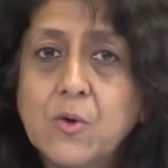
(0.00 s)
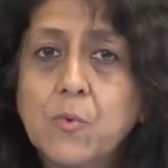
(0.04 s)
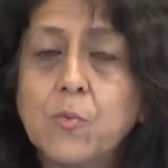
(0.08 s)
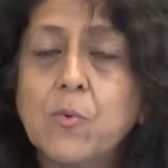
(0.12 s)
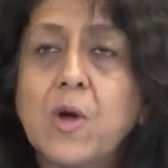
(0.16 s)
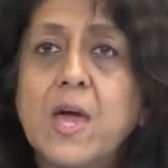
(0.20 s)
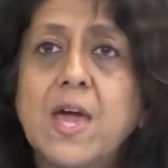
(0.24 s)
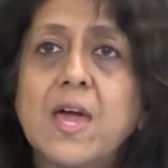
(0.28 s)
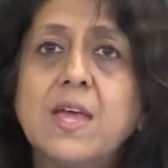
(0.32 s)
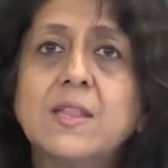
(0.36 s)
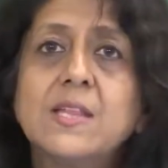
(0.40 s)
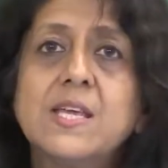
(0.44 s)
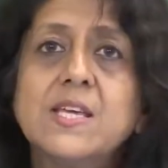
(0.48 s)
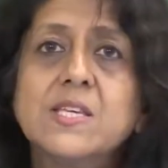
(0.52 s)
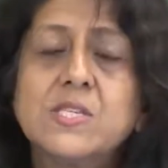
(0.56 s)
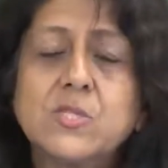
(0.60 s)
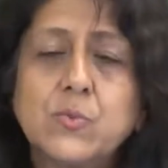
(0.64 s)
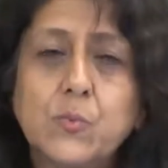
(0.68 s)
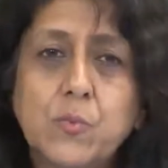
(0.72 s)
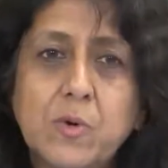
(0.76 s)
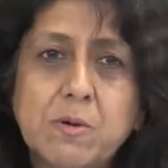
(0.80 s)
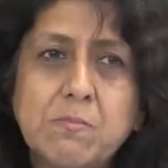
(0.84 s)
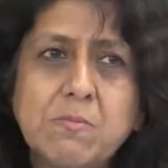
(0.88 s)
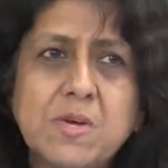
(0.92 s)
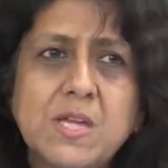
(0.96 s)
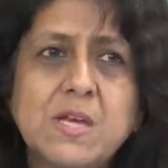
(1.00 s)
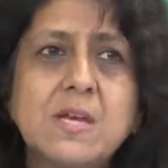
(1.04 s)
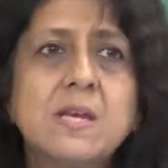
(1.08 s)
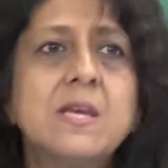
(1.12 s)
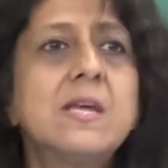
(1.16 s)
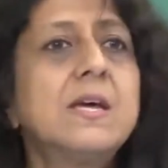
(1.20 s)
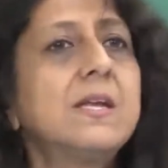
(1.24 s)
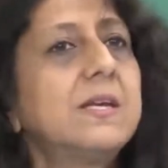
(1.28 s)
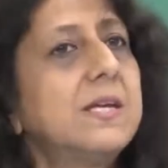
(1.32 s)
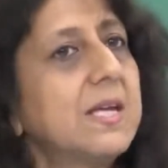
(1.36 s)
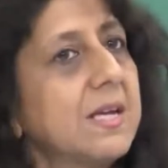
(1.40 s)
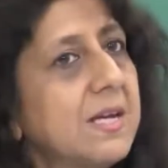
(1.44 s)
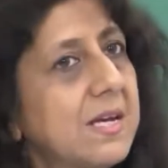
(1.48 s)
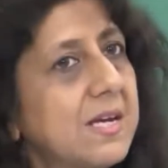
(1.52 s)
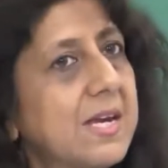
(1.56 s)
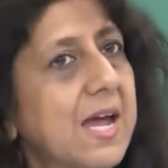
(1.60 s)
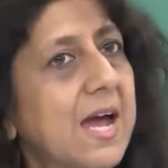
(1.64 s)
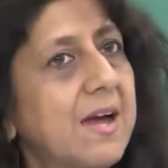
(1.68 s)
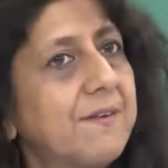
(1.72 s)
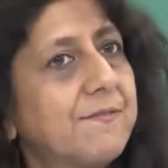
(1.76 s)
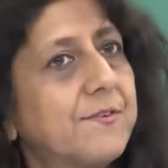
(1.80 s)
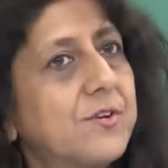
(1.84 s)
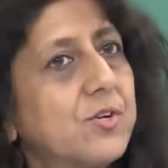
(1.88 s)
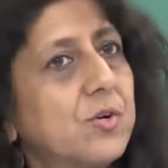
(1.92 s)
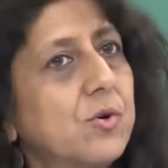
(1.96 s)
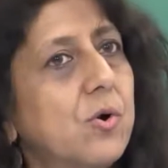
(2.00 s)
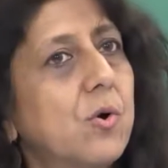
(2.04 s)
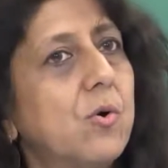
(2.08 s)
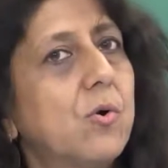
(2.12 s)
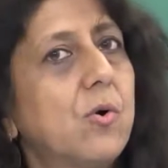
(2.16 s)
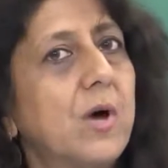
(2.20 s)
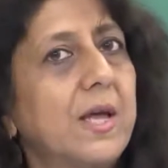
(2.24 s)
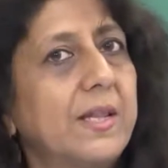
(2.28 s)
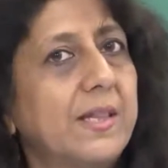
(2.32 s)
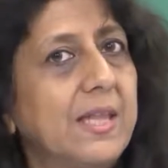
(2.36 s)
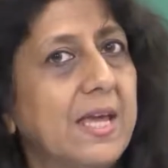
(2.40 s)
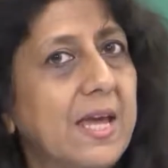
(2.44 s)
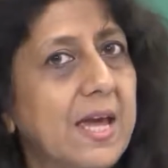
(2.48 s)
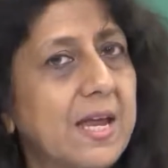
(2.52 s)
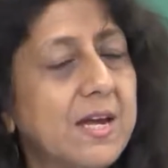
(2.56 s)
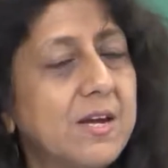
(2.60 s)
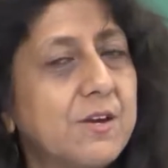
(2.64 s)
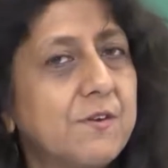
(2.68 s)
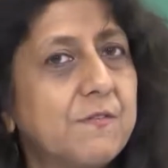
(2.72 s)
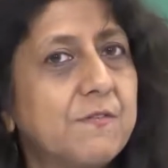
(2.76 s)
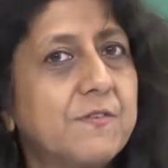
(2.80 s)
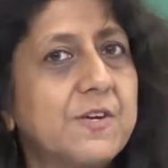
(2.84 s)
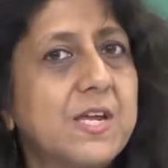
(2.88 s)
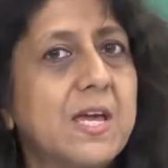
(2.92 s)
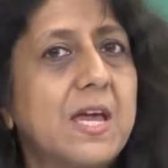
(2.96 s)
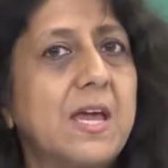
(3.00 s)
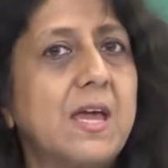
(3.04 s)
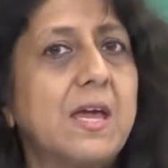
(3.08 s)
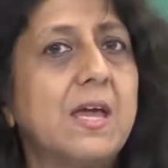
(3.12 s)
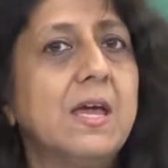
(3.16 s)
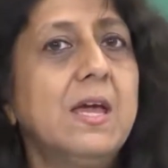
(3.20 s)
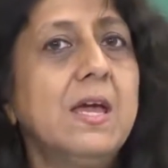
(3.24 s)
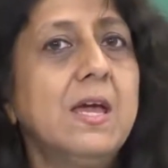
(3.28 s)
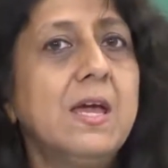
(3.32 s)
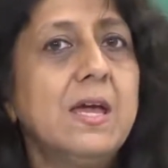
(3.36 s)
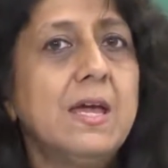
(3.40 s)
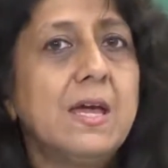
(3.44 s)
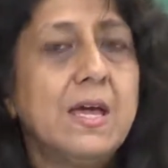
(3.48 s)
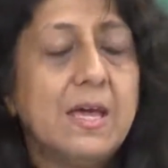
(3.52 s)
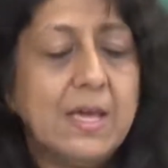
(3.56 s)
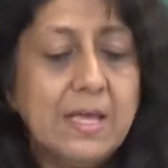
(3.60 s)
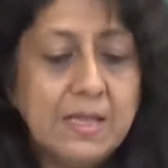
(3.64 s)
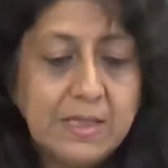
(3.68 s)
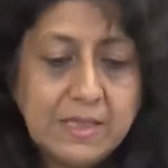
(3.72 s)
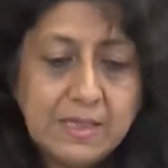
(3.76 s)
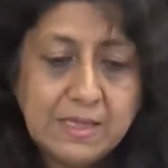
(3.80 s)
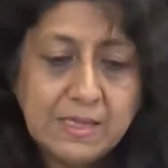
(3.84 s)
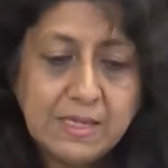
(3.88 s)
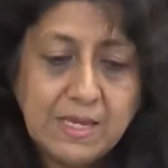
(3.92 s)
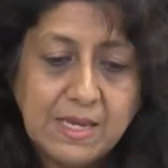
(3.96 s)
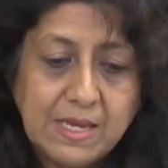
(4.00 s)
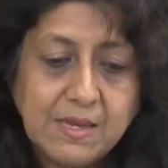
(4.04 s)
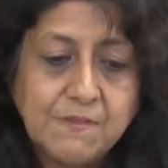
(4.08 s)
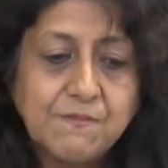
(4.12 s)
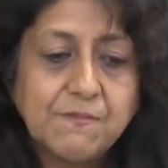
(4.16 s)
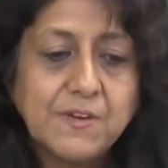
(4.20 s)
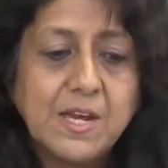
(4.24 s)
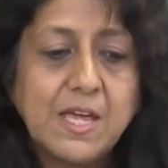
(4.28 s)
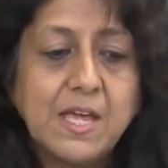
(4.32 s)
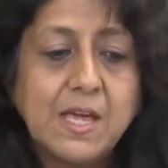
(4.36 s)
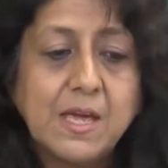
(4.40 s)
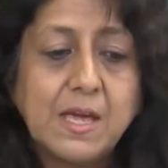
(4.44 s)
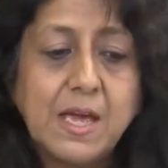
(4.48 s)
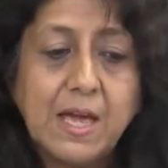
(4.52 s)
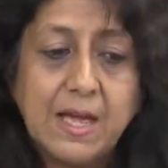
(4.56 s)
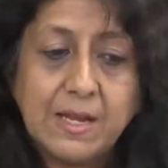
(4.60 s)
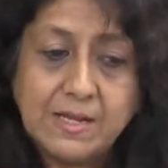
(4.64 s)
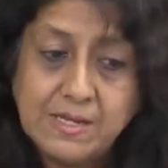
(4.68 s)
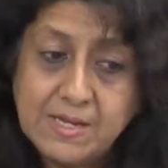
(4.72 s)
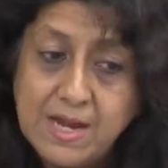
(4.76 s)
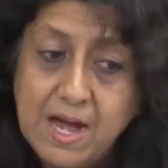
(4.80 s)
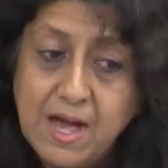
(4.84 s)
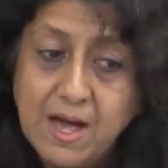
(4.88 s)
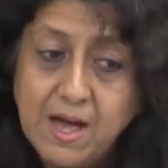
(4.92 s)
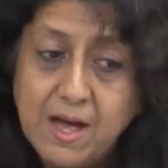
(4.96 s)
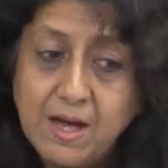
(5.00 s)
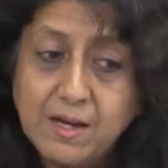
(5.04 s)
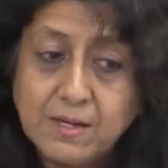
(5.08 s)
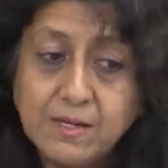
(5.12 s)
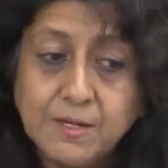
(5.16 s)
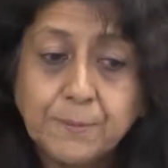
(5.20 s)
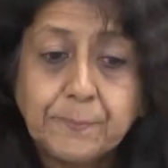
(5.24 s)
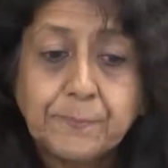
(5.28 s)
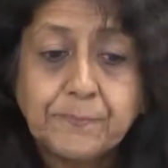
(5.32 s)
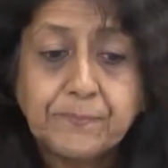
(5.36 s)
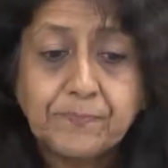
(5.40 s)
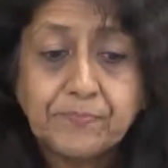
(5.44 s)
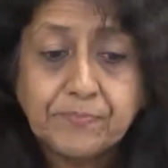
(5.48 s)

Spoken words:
where these women didn't have to go at the end of day, in the evening, at dark,